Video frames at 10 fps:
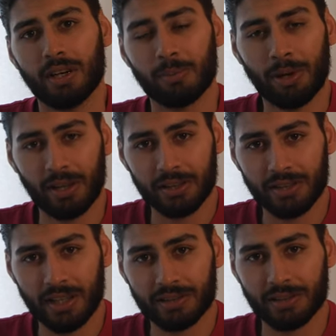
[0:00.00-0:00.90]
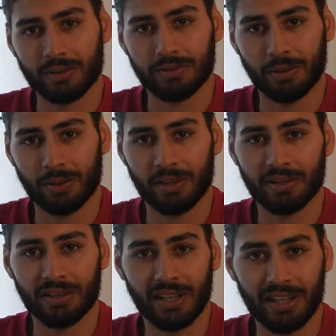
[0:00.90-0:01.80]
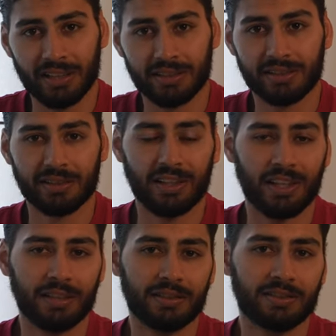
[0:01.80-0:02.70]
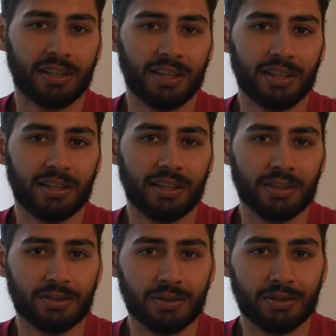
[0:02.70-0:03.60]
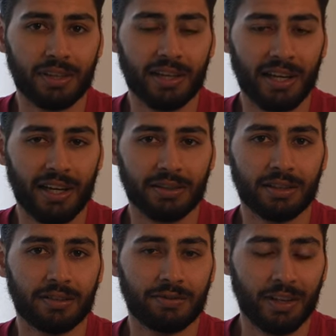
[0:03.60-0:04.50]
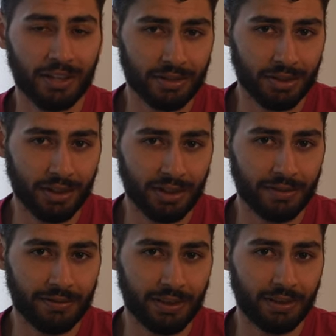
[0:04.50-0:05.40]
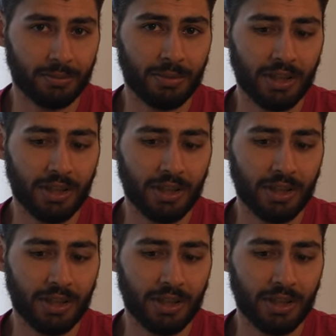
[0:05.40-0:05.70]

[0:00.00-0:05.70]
apologizing for the delays and citing issues they had confectioning the film.